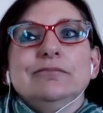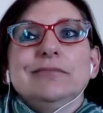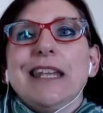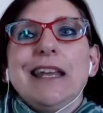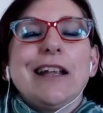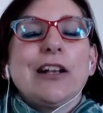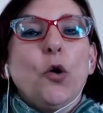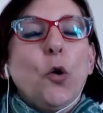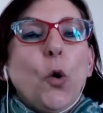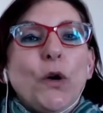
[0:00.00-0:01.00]
getting
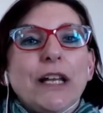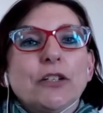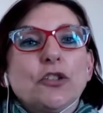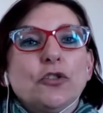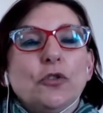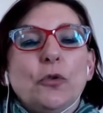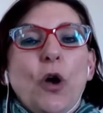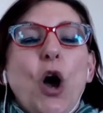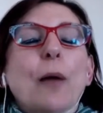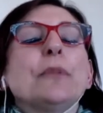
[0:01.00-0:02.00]
caught into
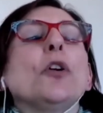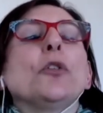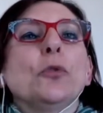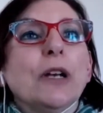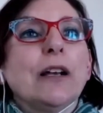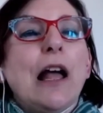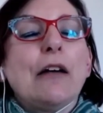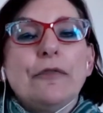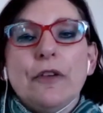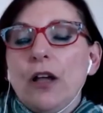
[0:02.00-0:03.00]
i'm not good
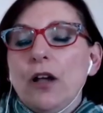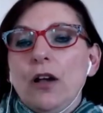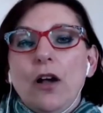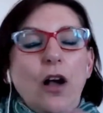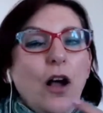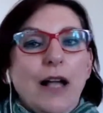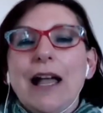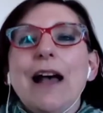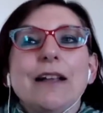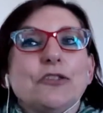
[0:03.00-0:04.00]
enough i
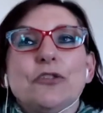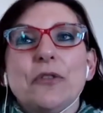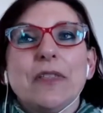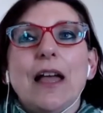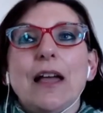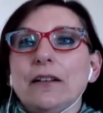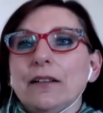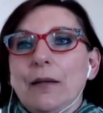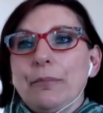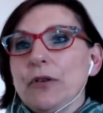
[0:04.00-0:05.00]
can't do that
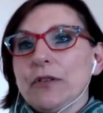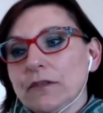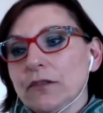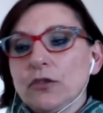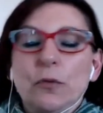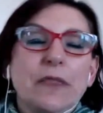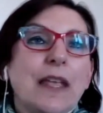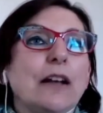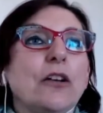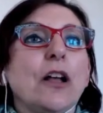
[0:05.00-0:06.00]
that person's doing
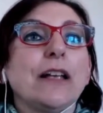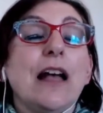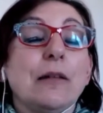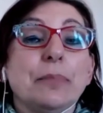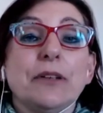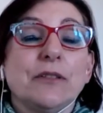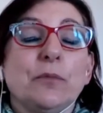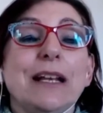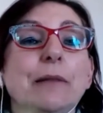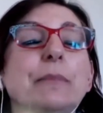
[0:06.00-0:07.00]
that and i can't because
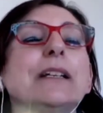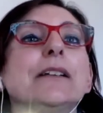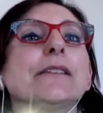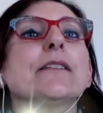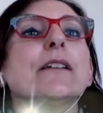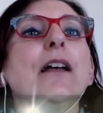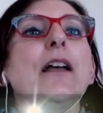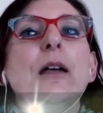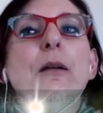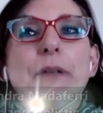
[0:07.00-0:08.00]
we're limitless
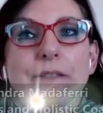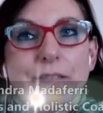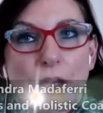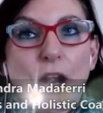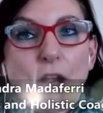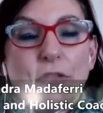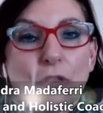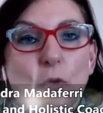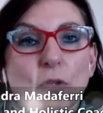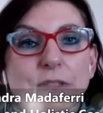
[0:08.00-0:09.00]
but it's our own
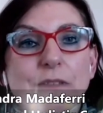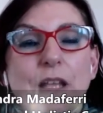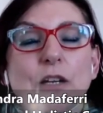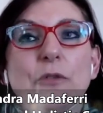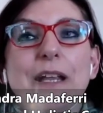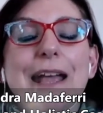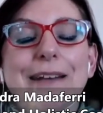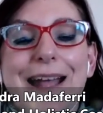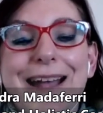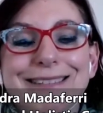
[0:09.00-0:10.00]
thoughts that create
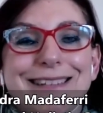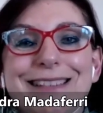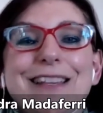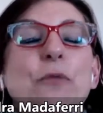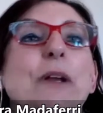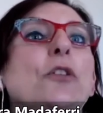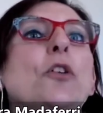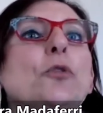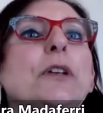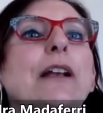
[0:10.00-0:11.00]
us to think we're
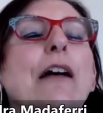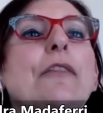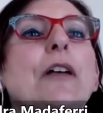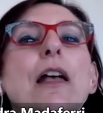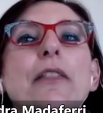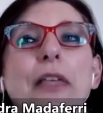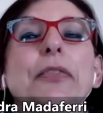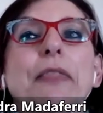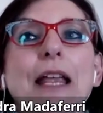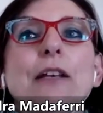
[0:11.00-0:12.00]
not good enough that
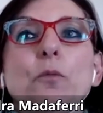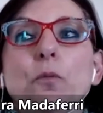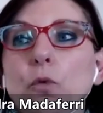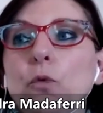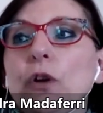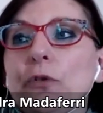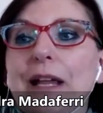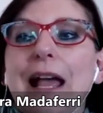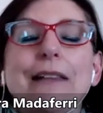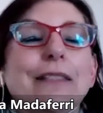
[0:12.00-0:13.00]
then will
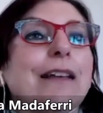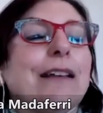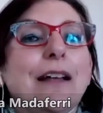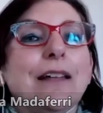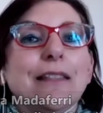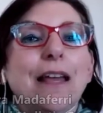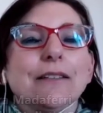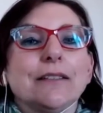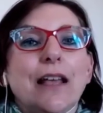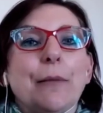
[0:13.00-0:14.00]
create that
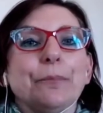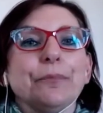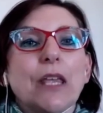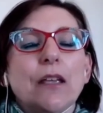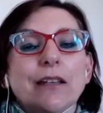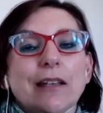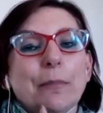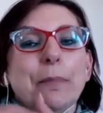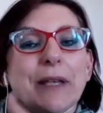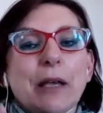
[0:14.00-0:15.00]
that um,
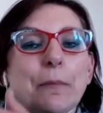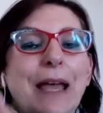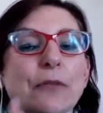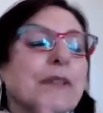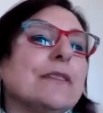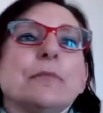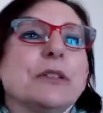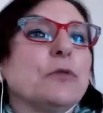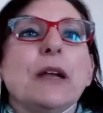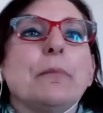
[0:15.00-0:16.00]
com- comparison
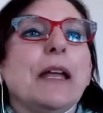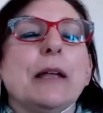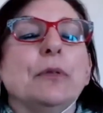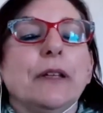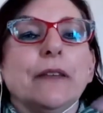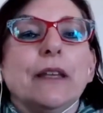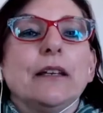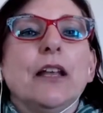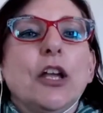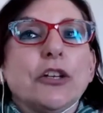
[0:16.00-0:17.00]
between people and
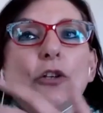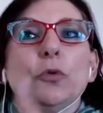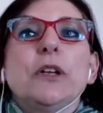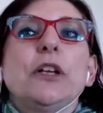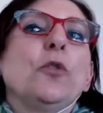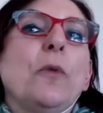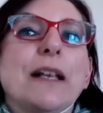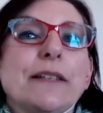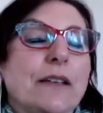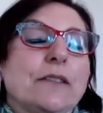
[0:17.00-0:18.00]
then you're looking
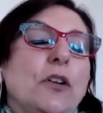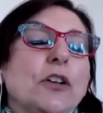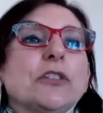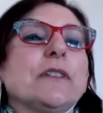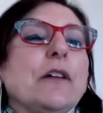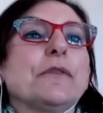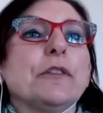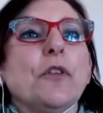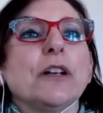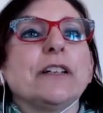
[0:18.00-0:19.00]
always outside yourself to
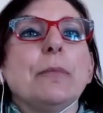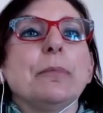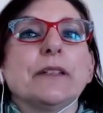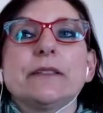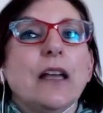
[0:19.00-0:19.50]
find happiness